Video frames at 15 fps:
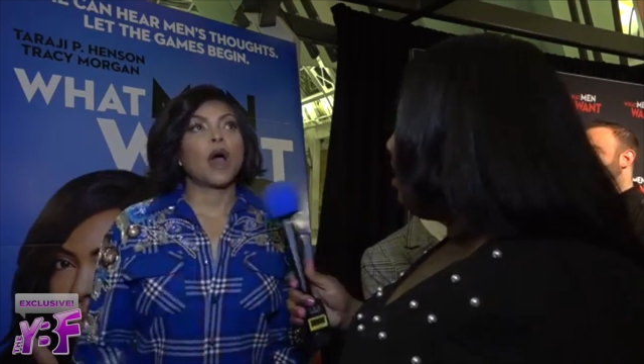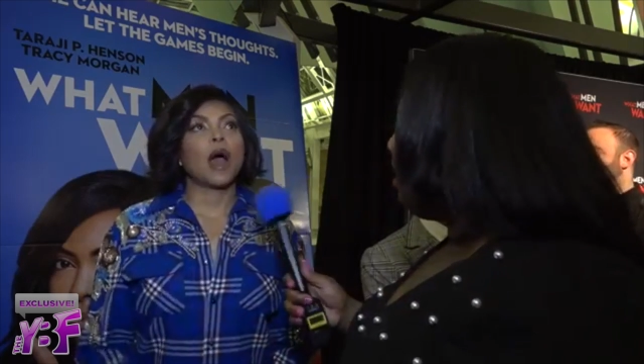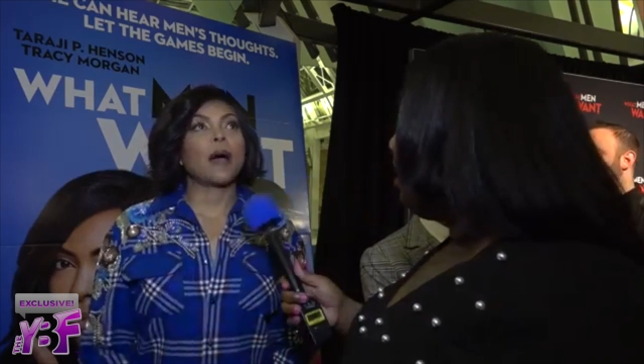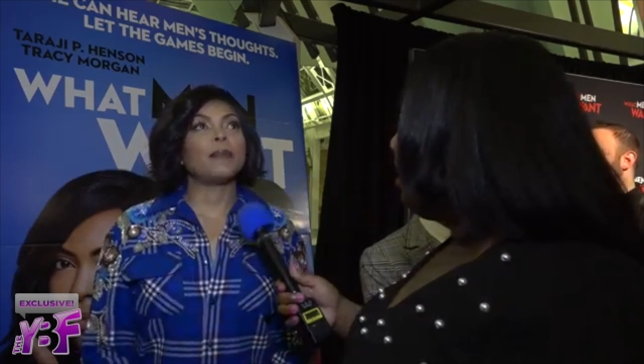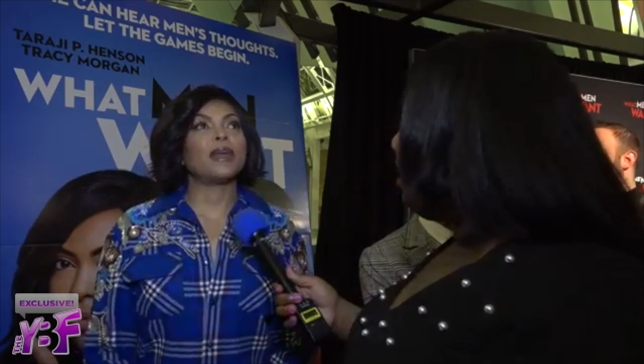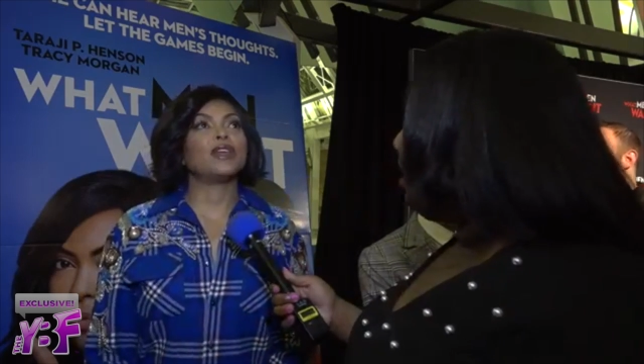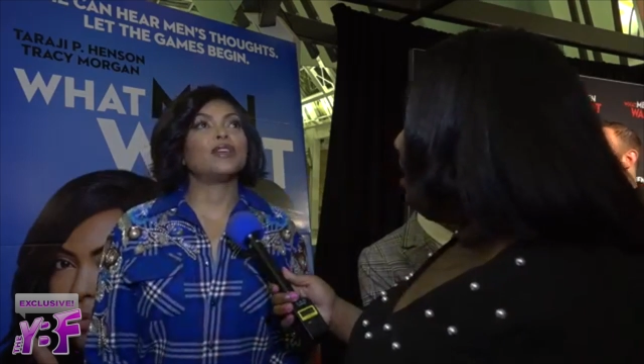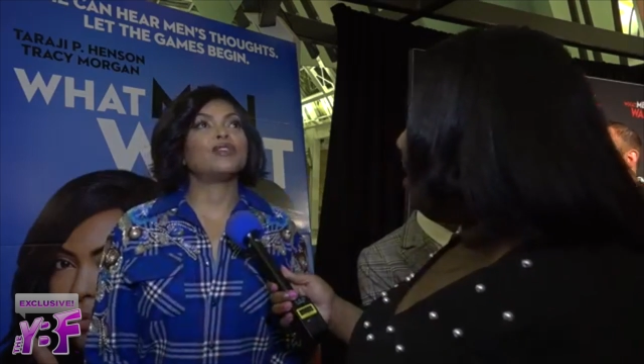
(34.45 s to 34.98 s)
Well, I
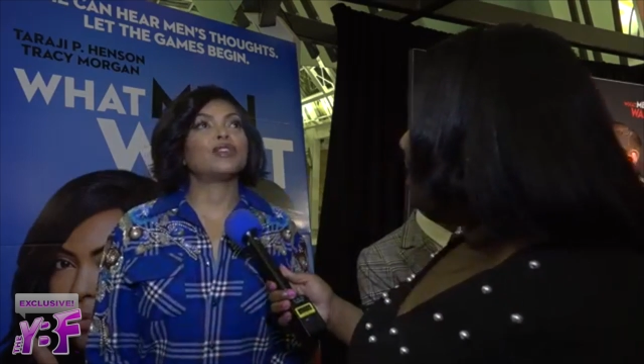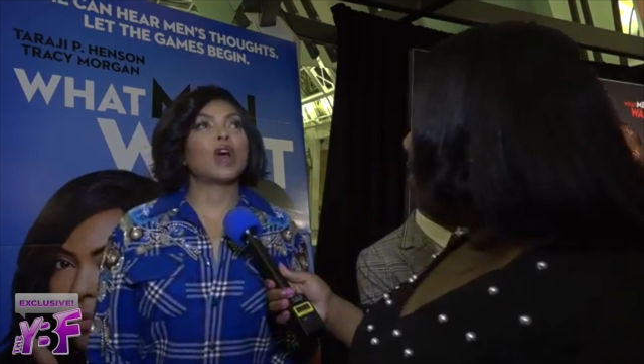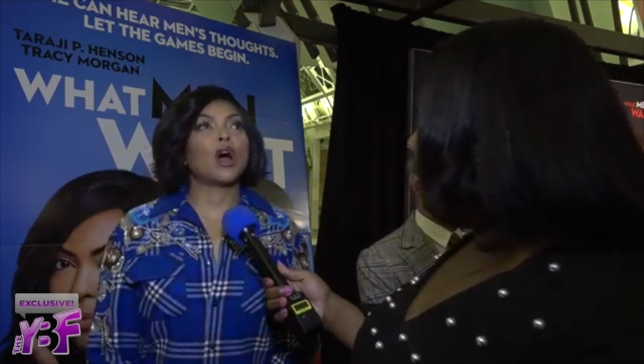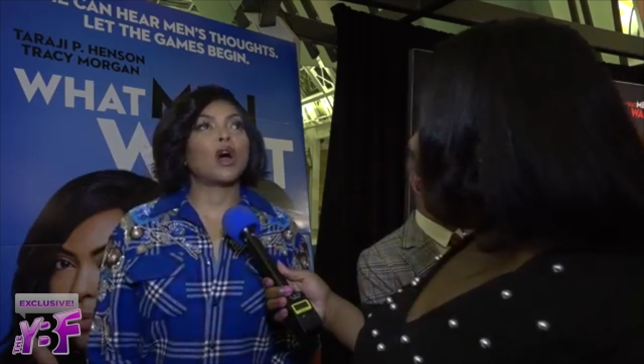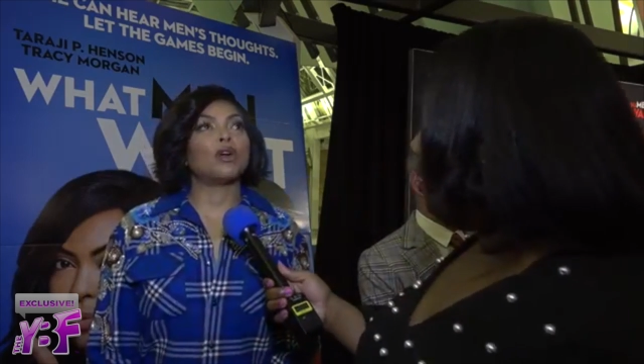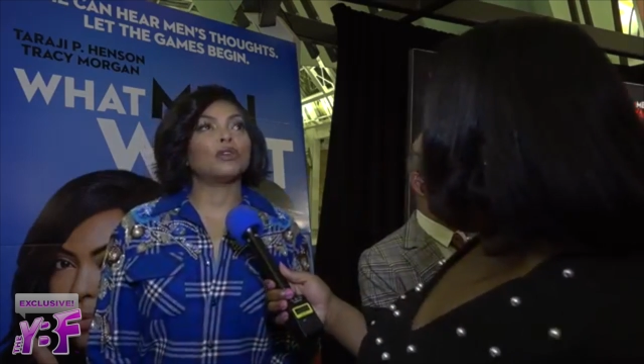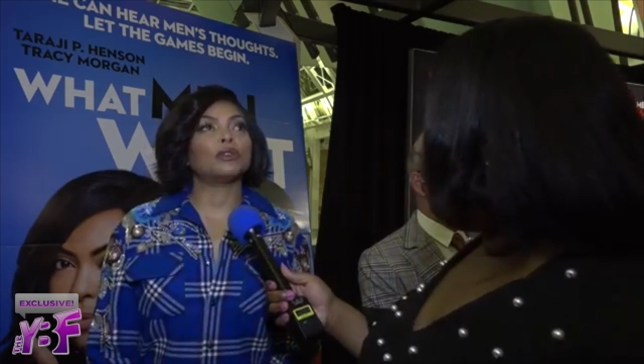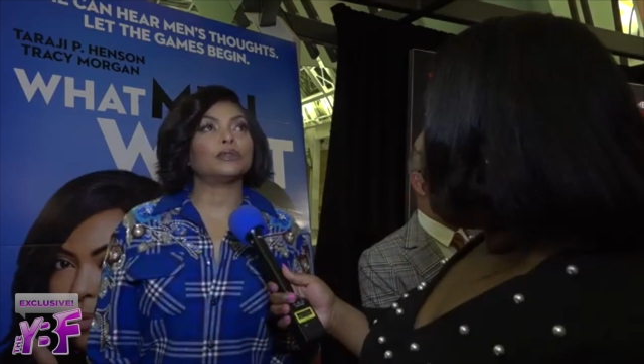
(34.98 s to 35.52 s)
mean, you
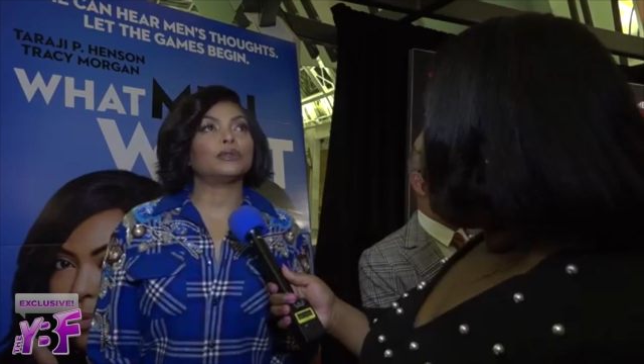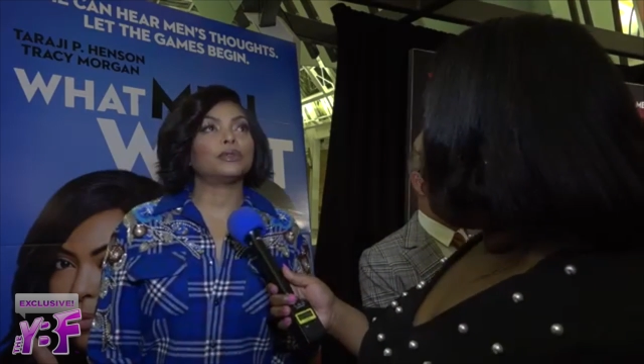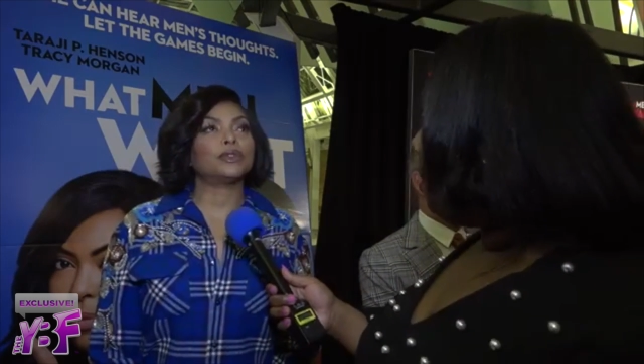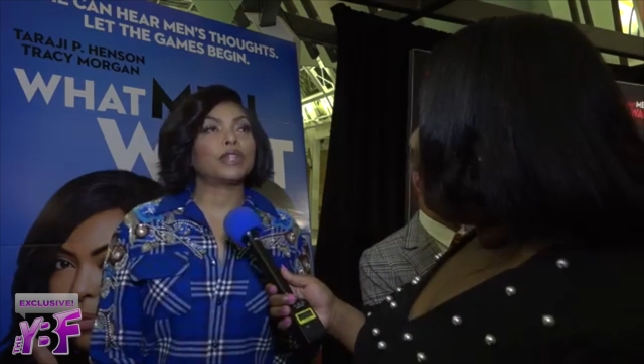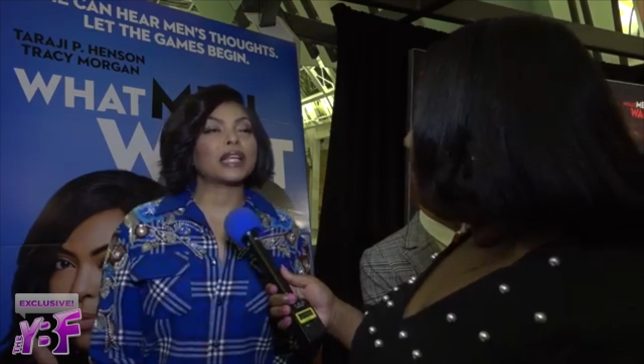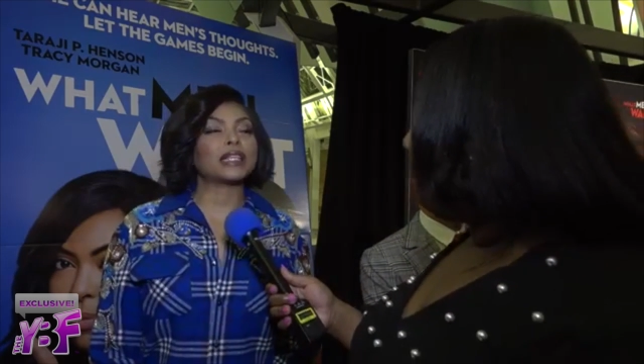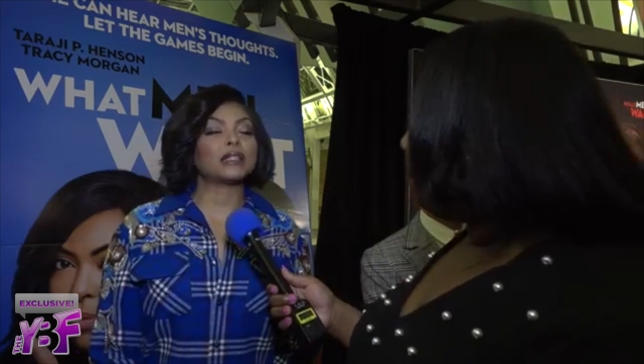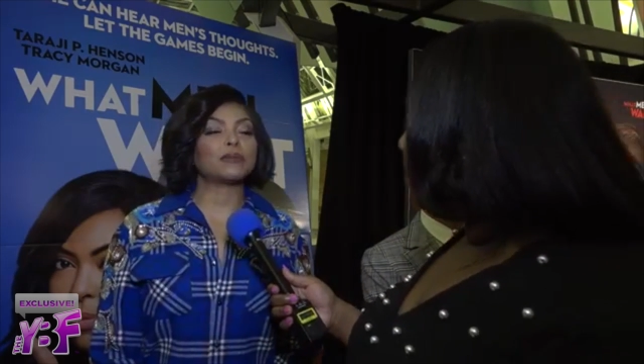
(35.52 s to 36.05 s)
know,
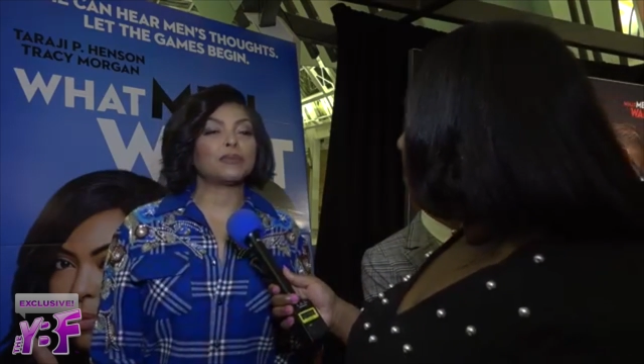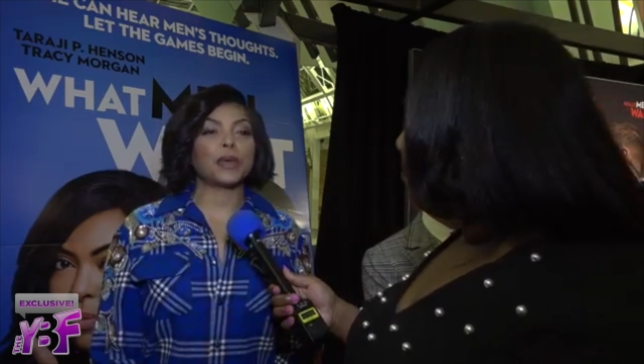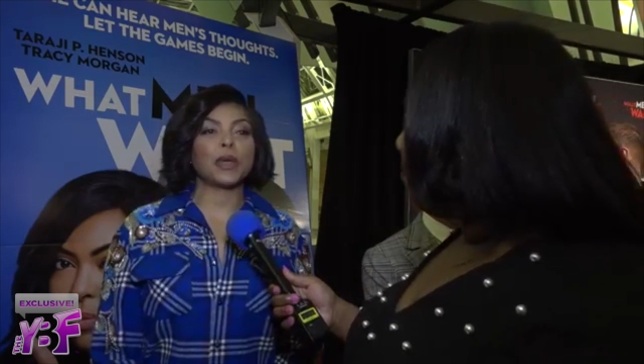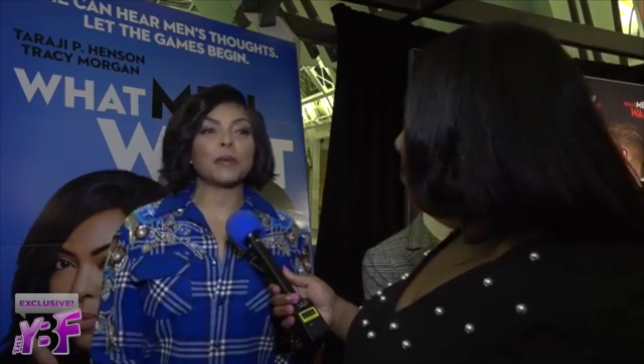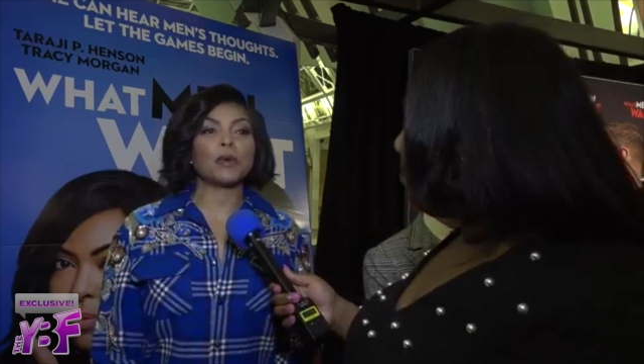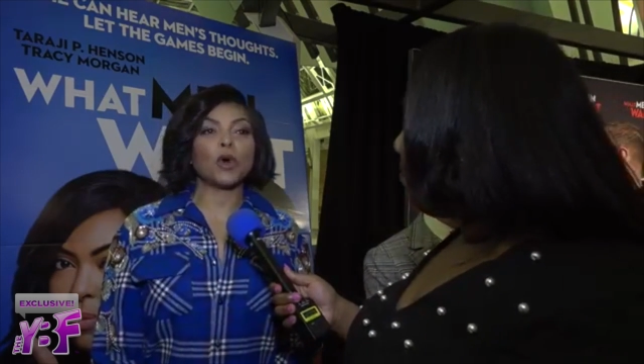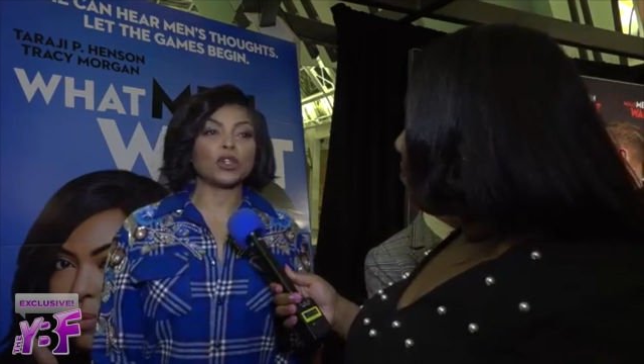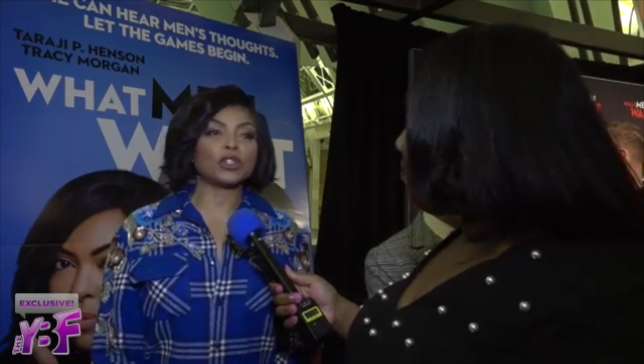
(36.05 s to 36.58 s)
that's
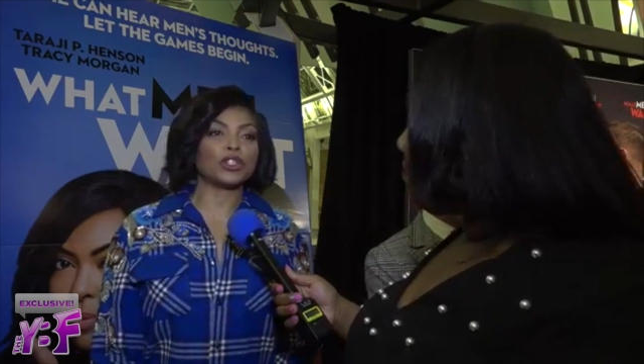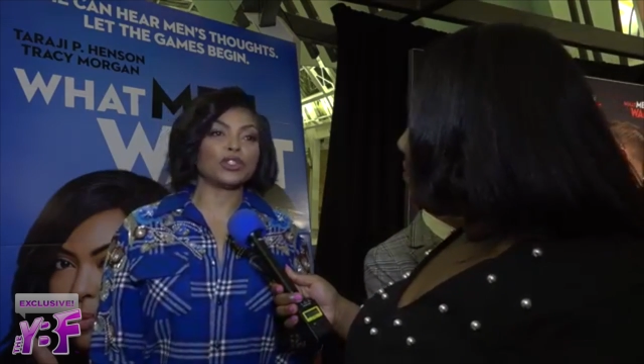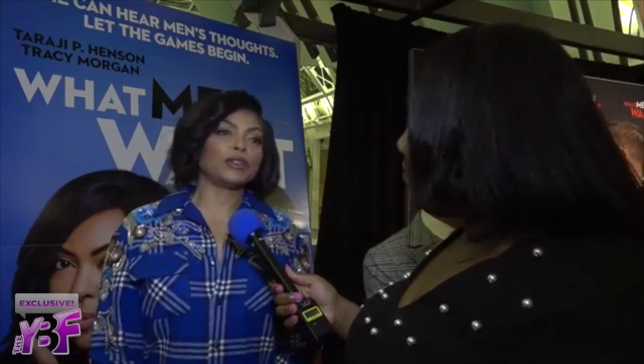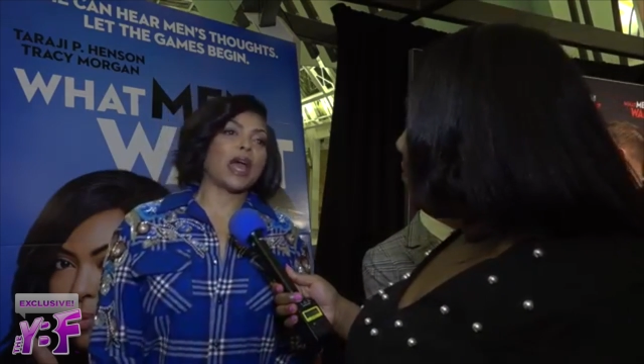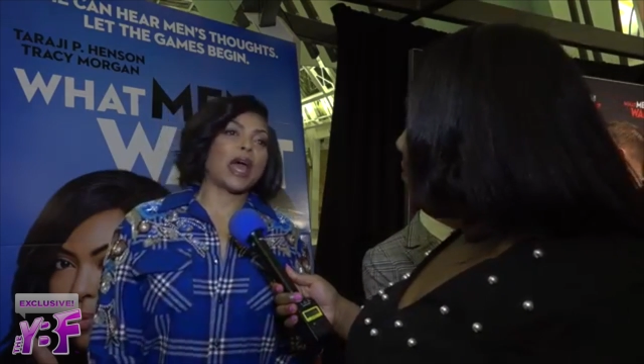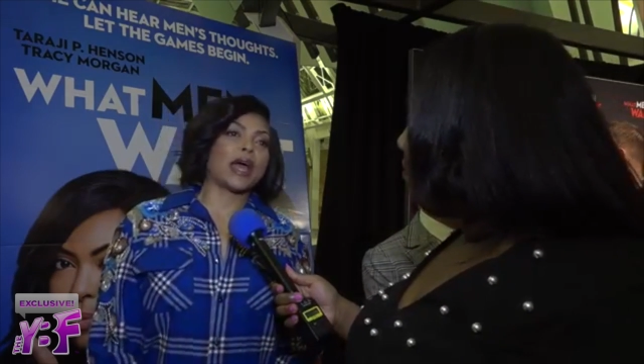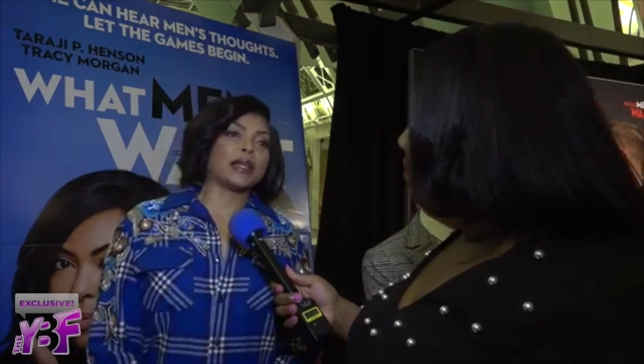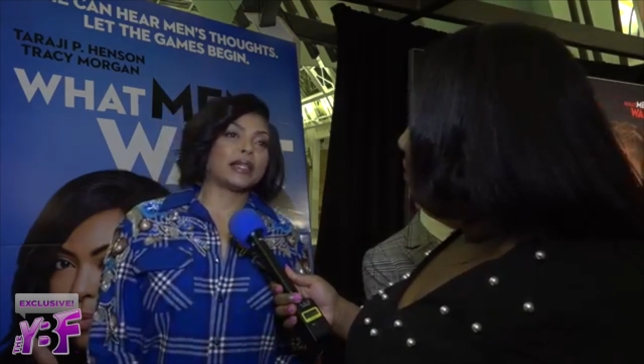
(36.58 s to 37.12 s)
people gonna do
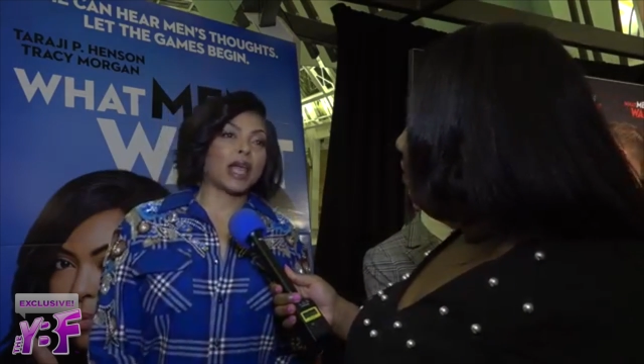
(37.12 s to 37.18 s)
that.